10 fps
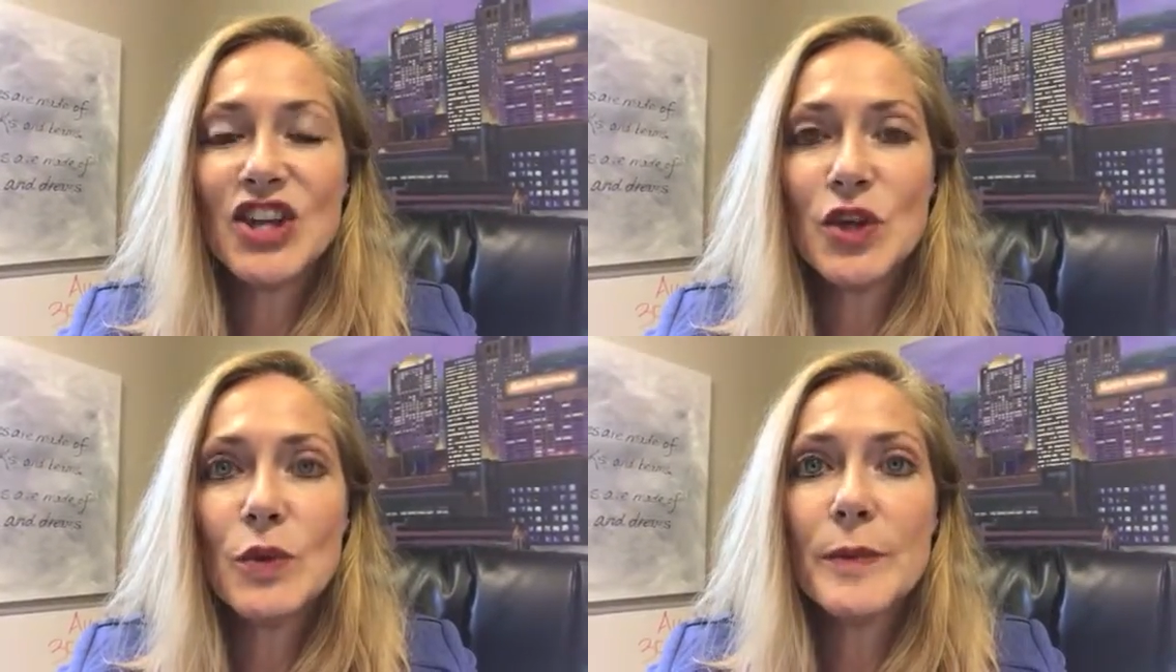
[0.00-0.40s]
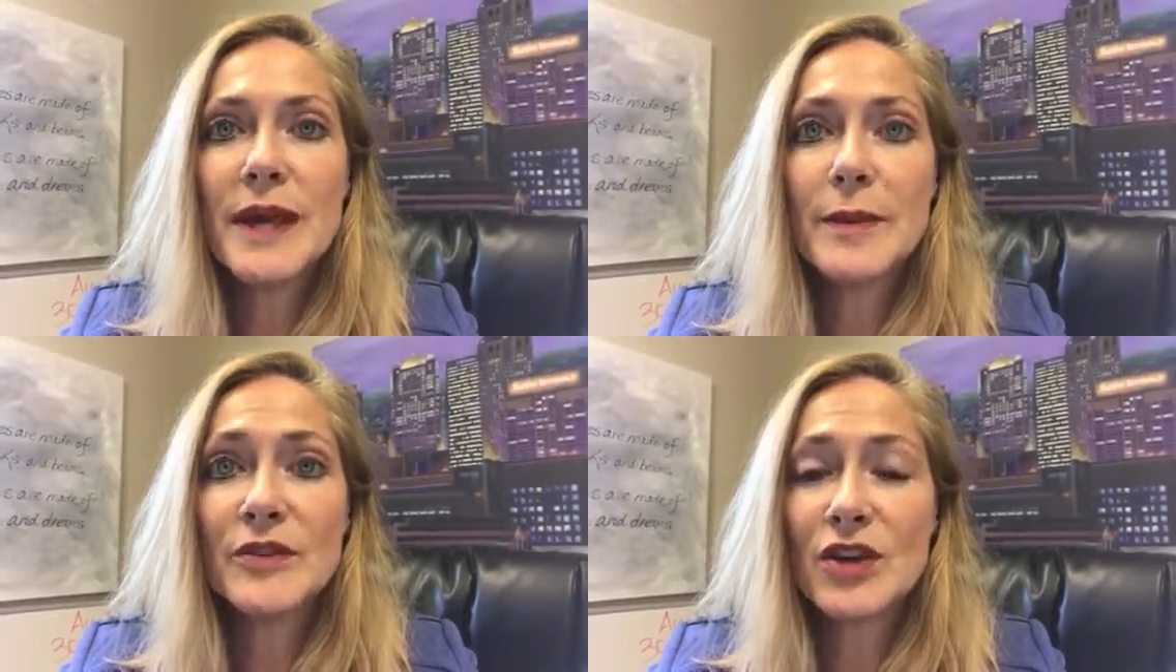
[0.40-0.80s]
you will
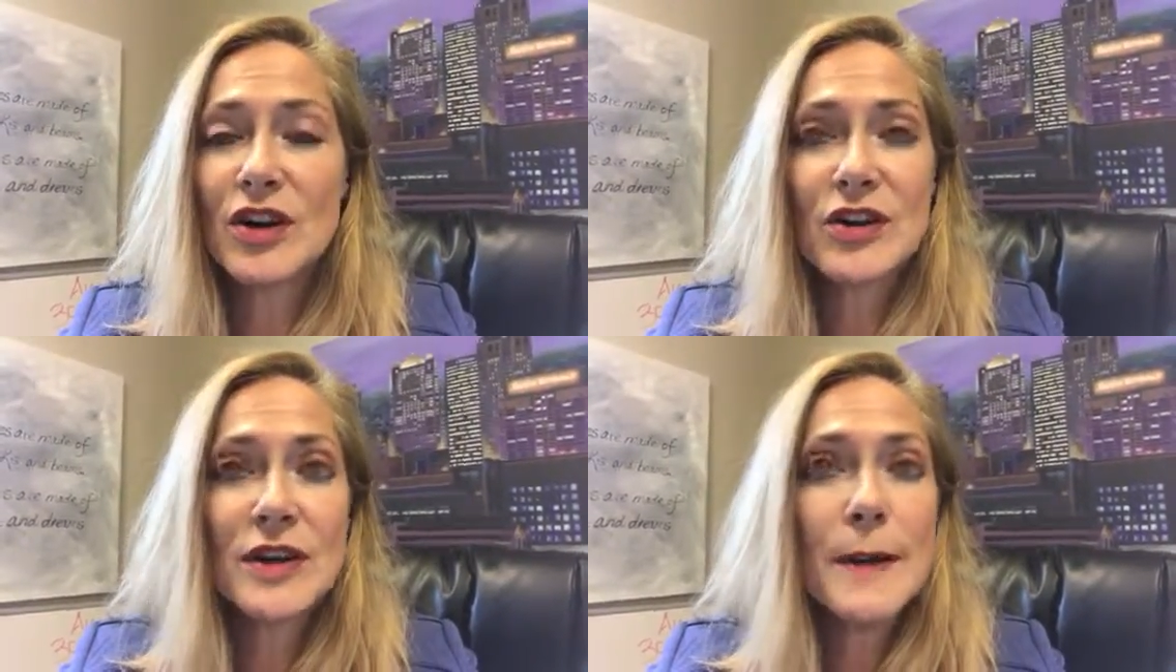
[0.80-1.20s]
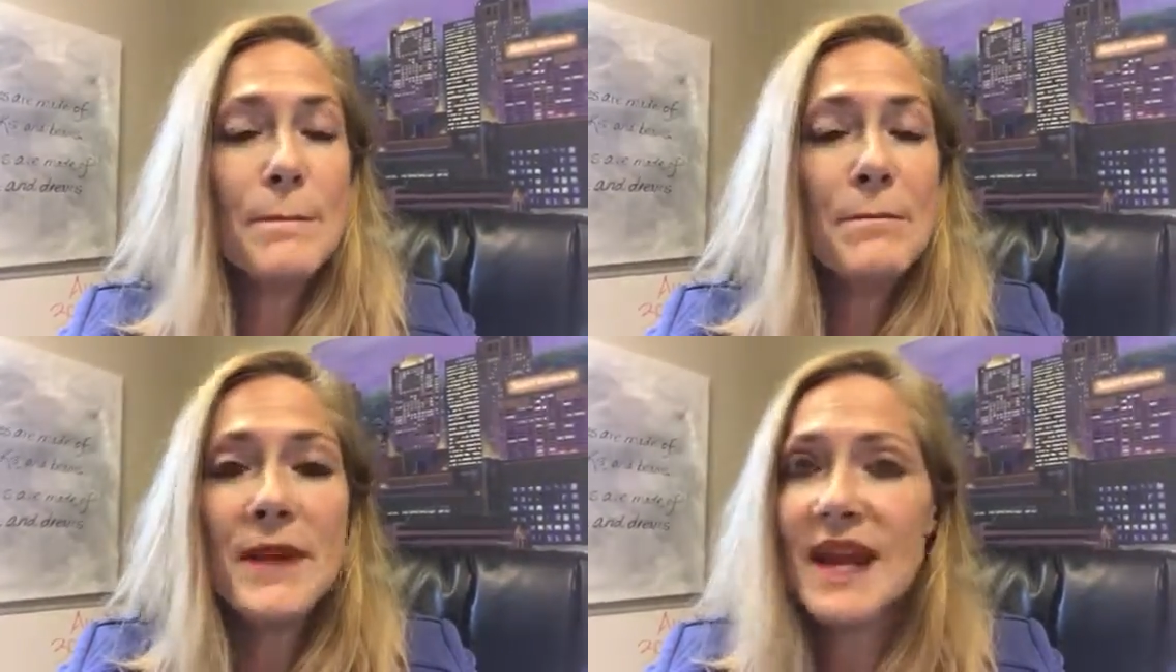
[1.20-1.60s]
be able to earn
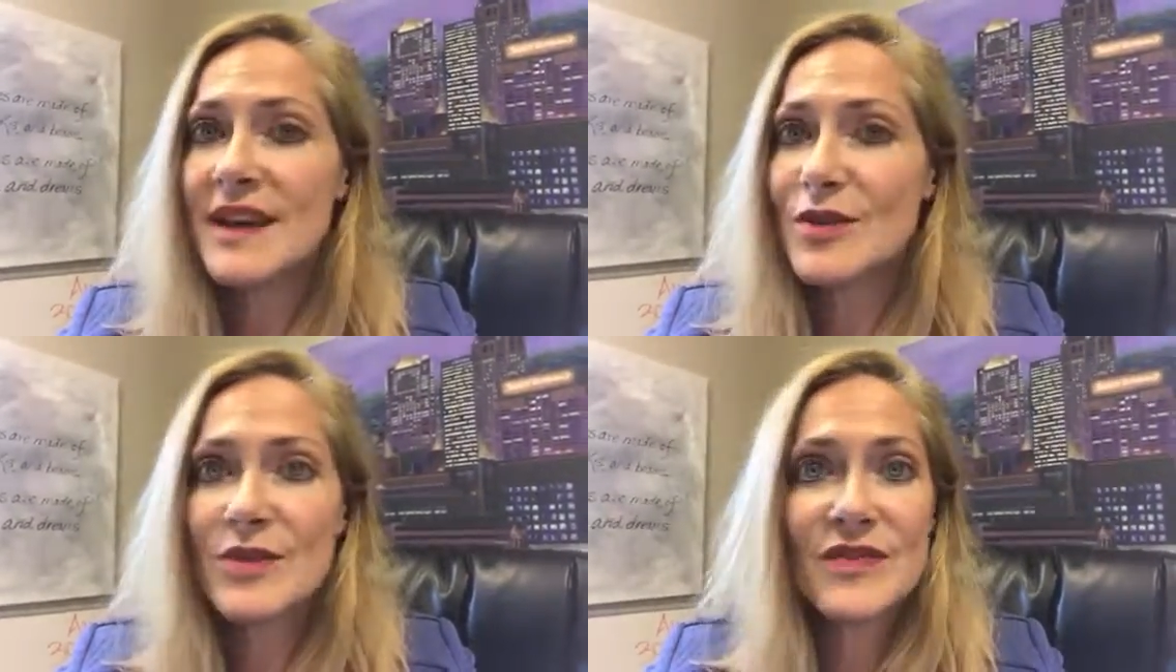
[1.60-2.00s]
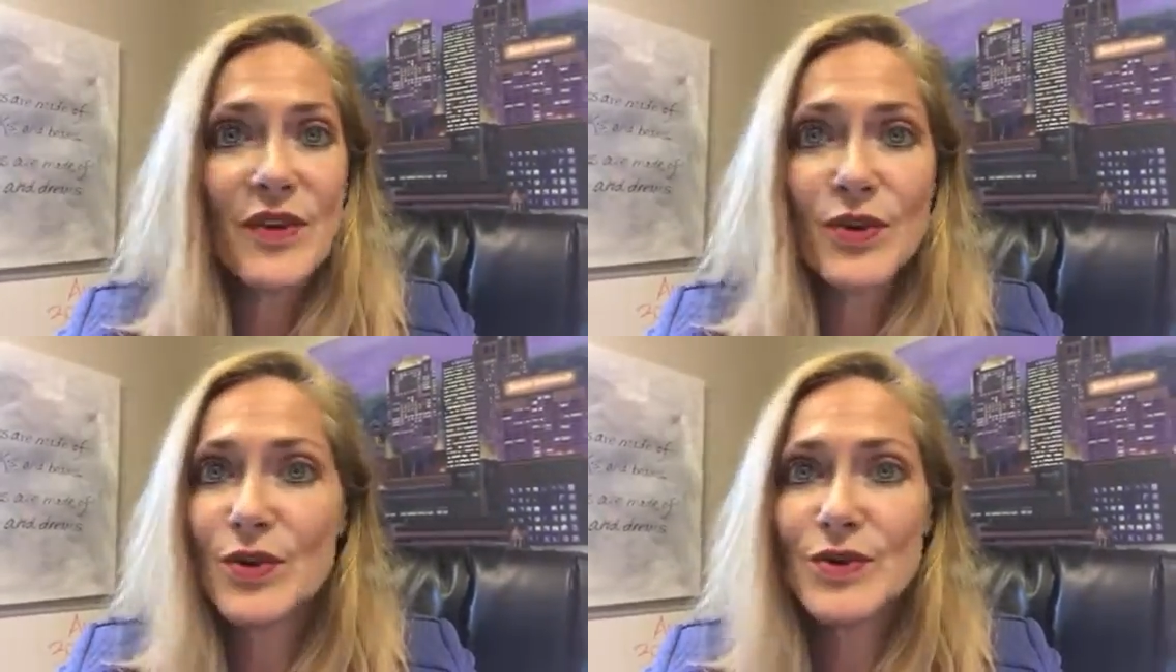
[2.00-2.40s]
immediate
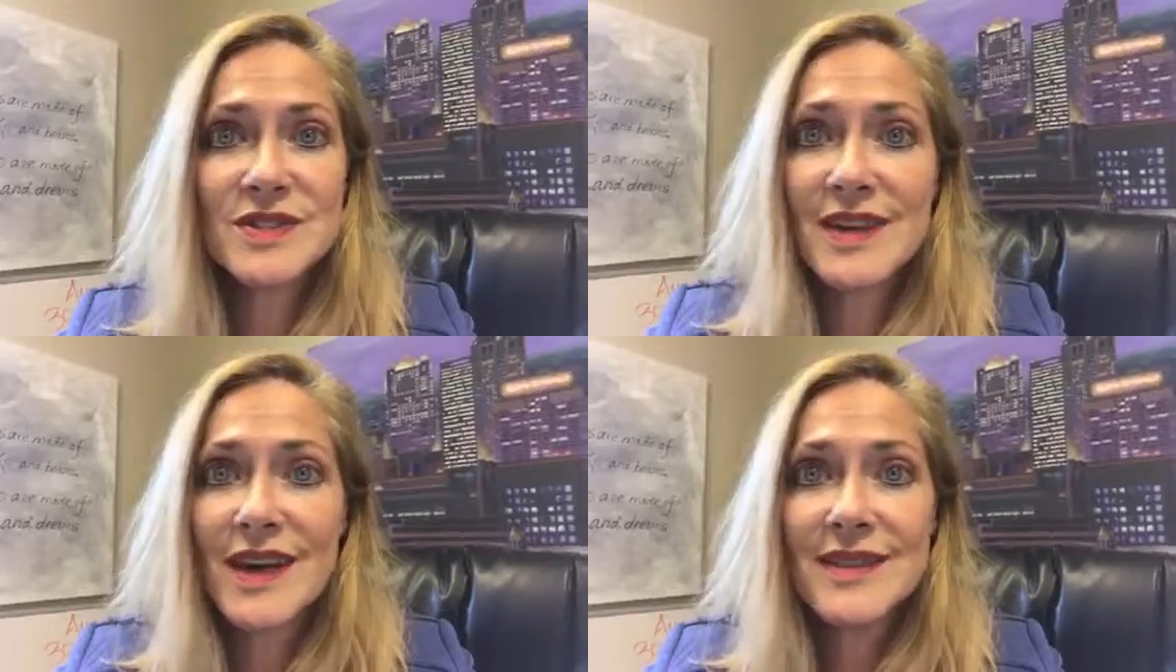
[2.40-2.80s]
referrals